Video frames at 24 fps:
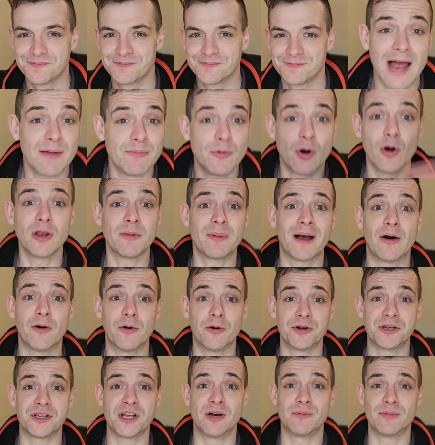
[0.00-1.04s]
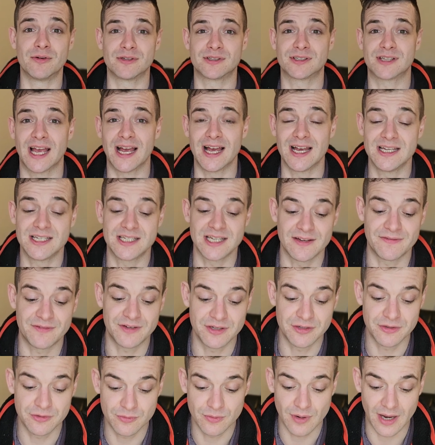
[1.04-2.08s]
I'm all about audiobooks, guys. If
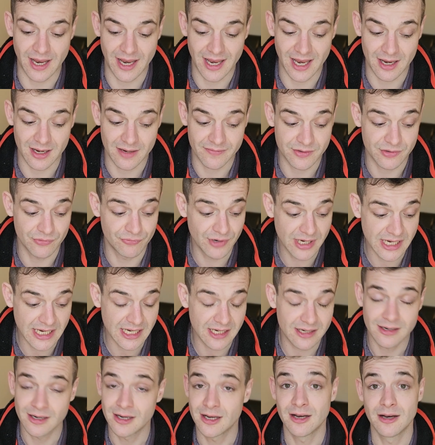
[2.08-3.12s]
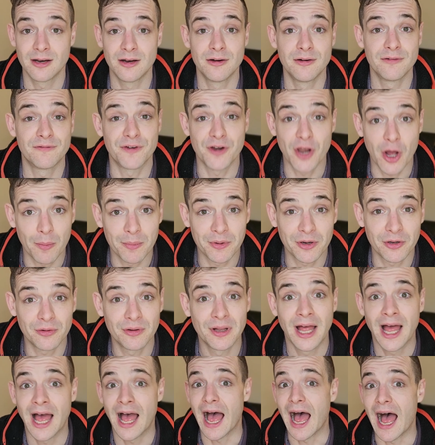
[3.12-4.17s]
you uh, if you read, phenomenal.
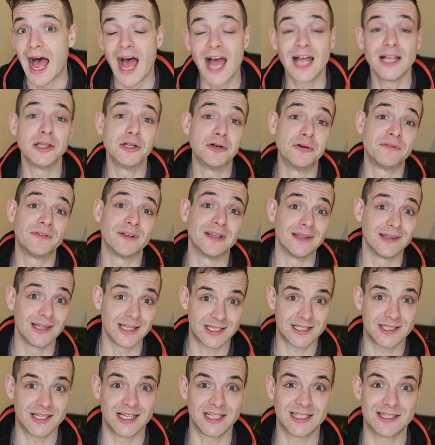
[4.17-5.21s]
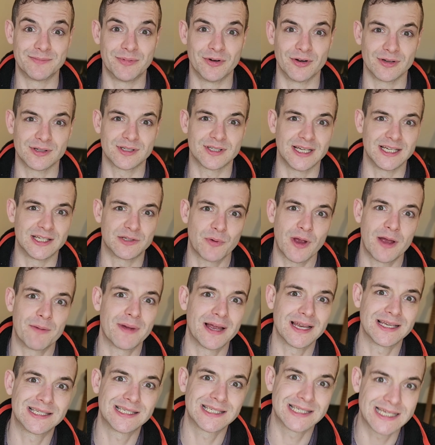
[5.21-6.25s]
I love listening to books. It's where my
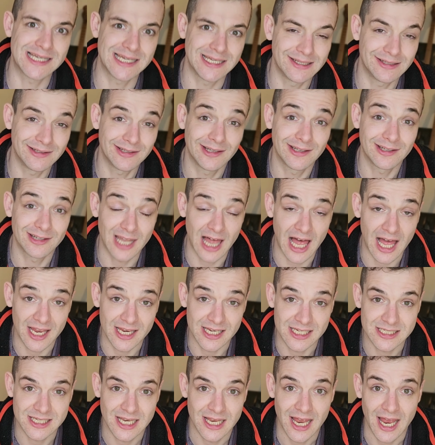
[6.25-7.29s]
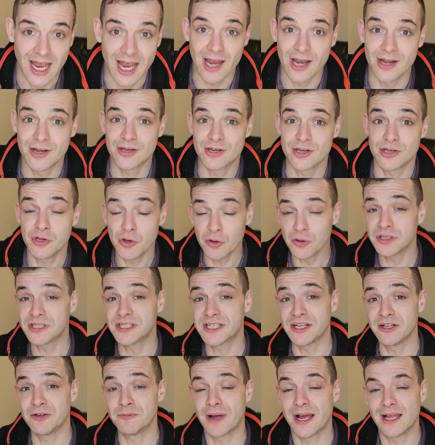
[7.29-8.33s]
skill lies. And your
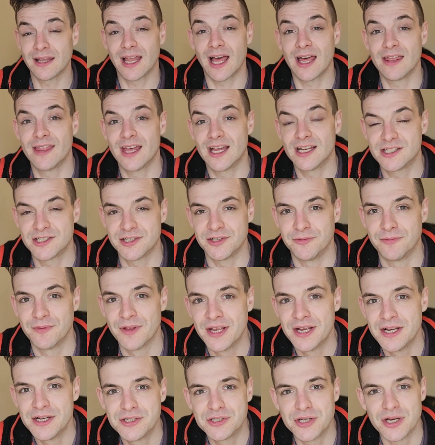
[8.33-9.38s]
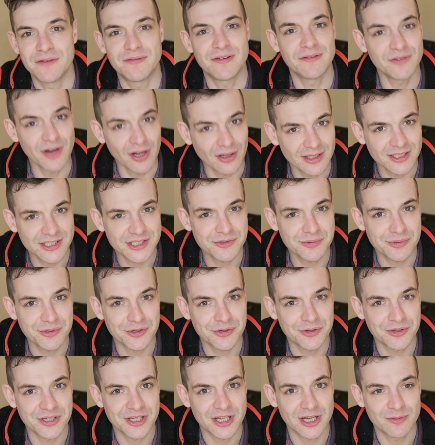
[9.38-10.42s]
skill might lie there too. So if you've not listened to an
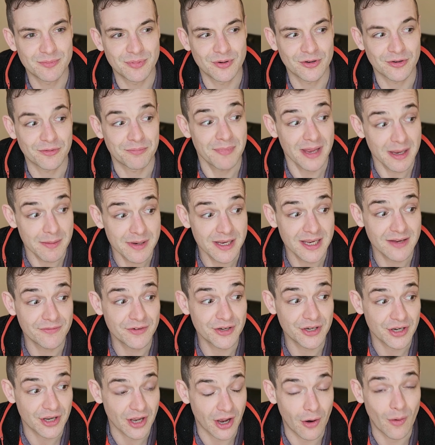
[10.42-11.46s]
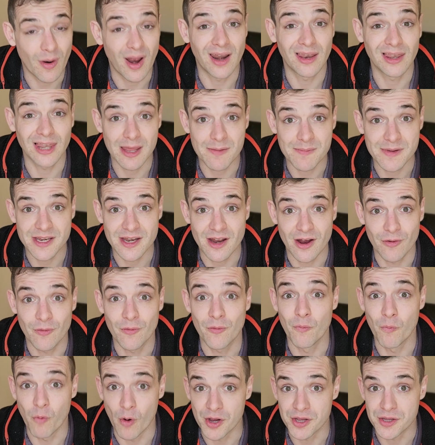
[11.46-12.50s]
audiobook, maybe give it a go and let me know
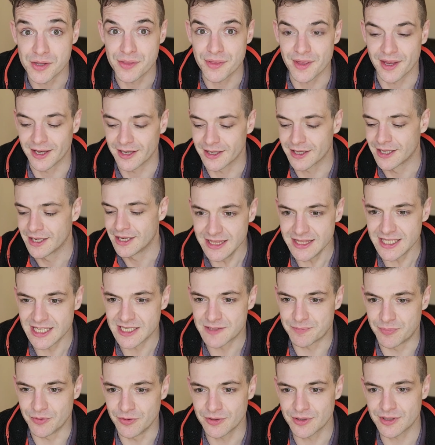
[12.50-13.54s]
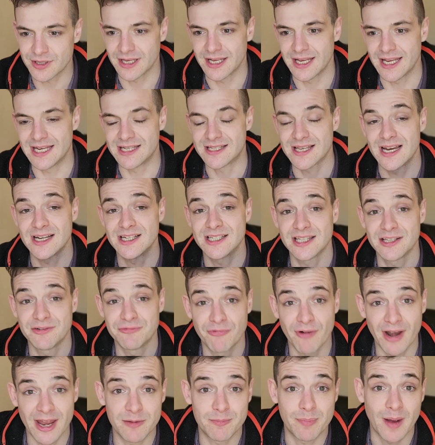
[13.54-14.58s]
what you think. In this book, it's actually
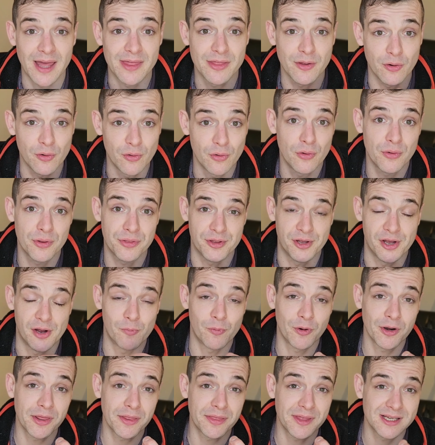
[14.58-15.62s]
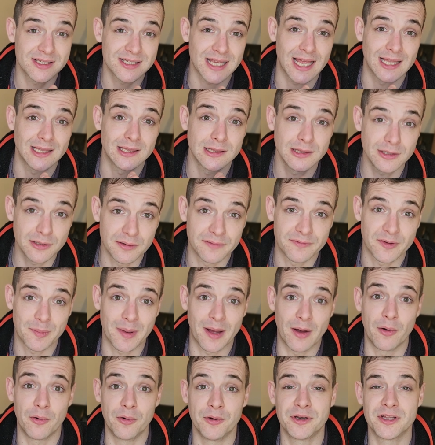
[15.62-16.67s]
read by the author. And one of the things I love
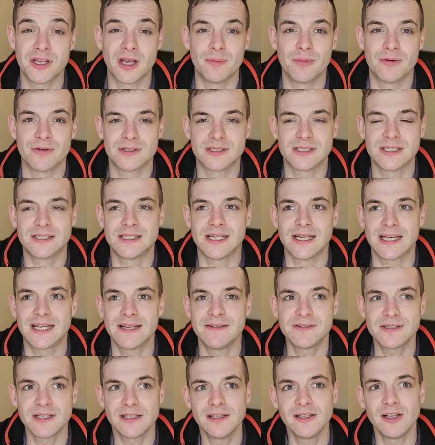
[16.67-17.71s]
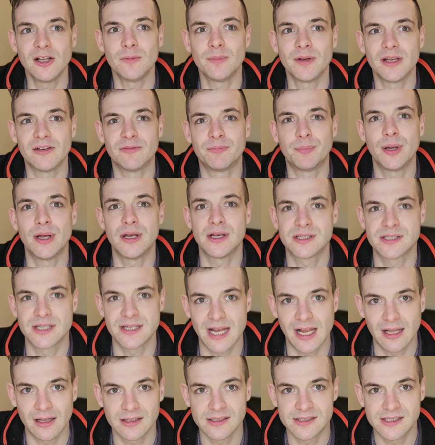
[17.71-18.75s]
about audiobooks is it gives a little bit of
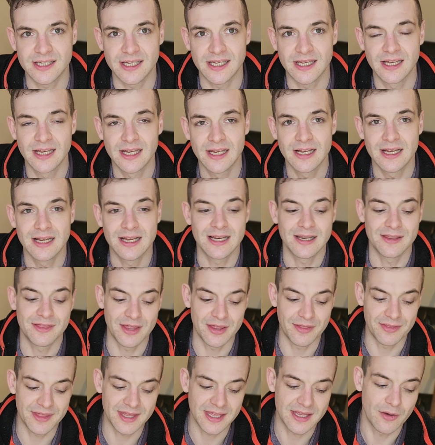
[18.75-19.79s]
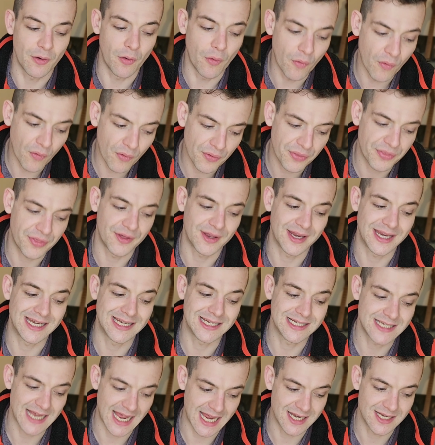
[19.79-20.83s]
personality that the author
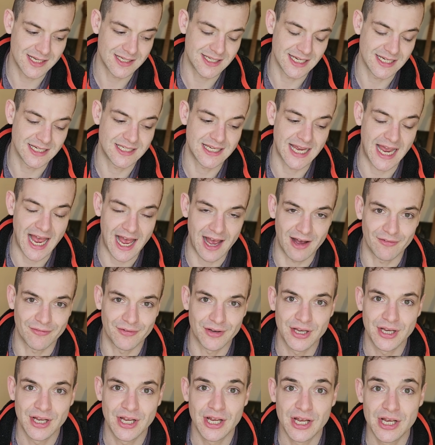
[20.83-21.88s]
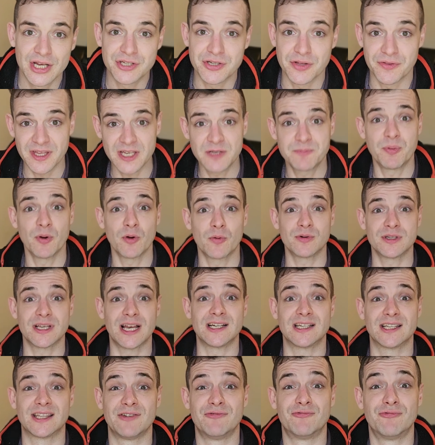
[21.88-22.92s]
intends it to have. So this book was
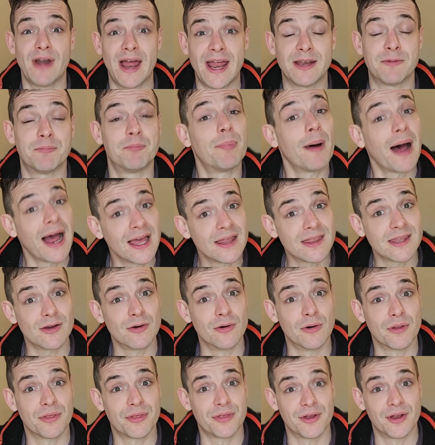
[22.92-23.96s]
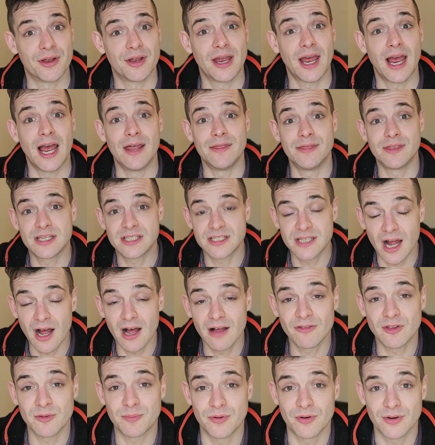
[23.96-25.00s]
actually read by the author. And the start
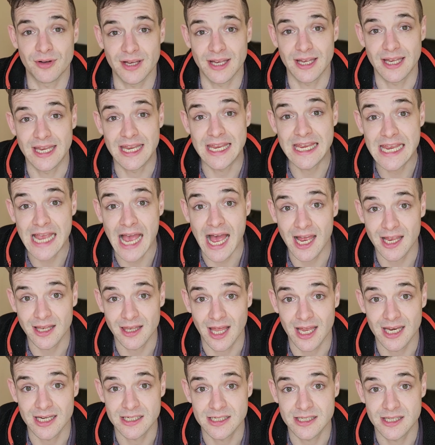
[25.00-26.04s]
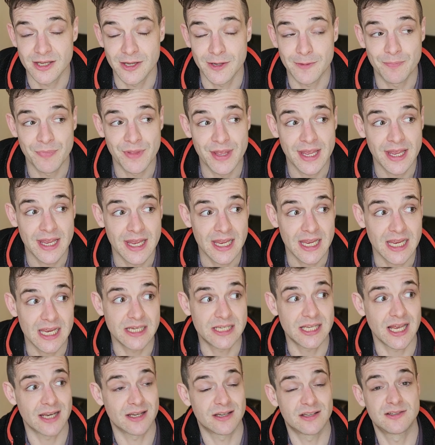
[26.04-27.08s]
of the book, he highlights that
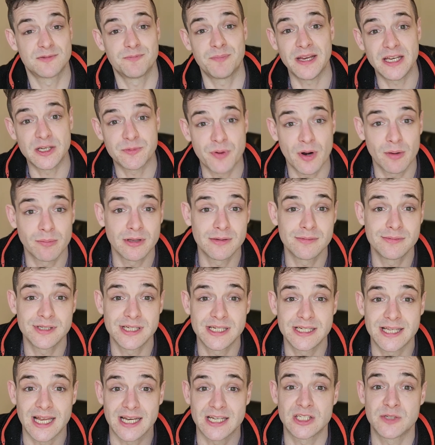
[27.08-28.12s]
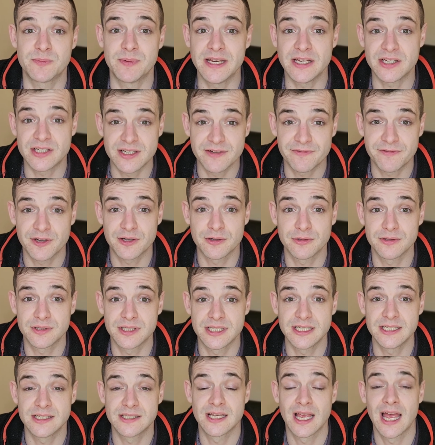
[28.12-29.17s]
he's had speech problems, he's had speech
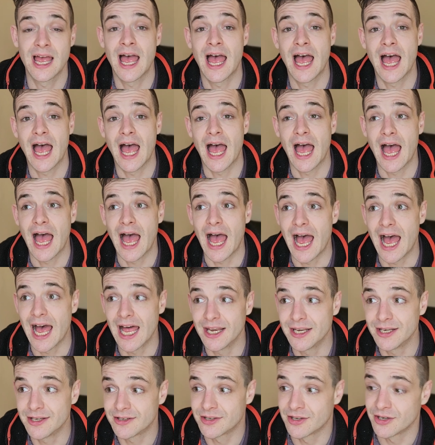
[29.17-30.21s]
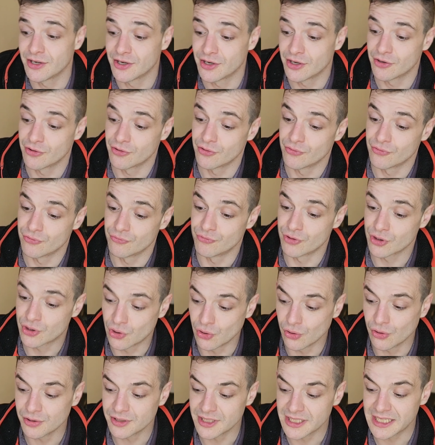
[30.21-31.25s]
difficulties, and
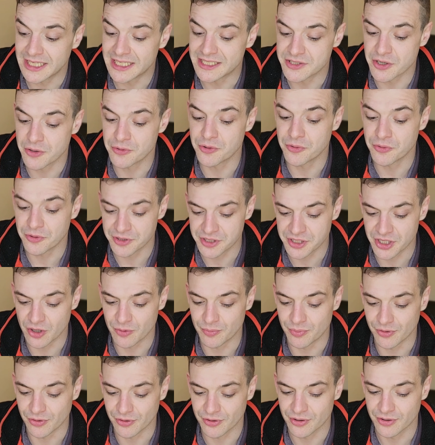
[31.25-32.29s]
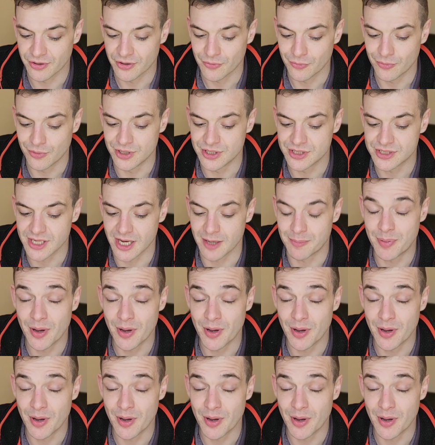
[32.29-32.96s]
recording his own audiobook was a